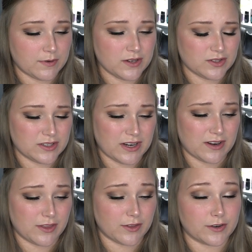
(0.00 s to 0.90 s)
I'm gonna turn it down
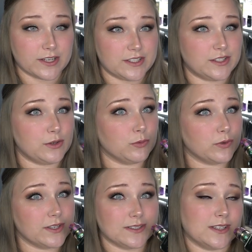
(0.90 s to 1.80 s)
to 32
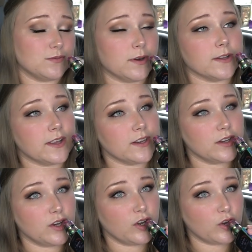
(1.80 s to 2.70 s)
because that's where it
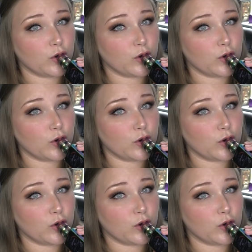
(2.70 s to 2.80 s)
landed.